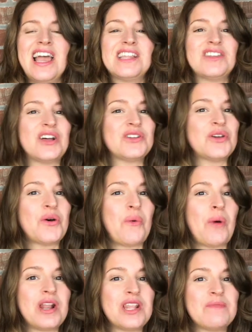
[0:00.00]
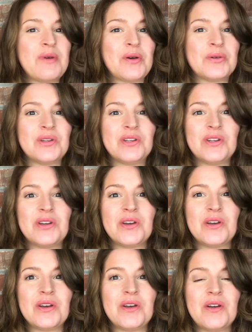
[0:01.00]
It's also one of the most
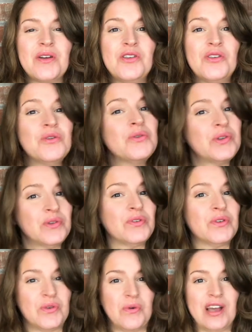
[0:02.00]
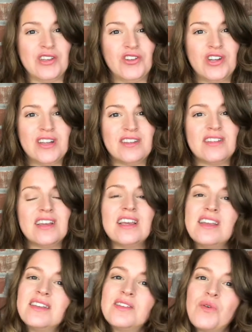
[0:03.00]
useful questions.
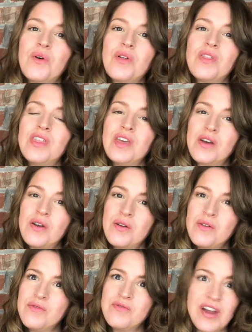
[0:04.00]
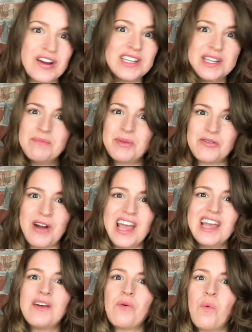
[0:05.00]
Is the very simple,
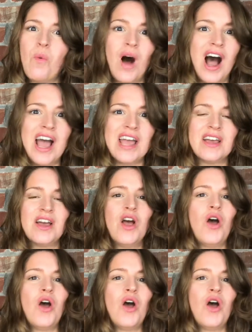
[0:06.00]
right? Why?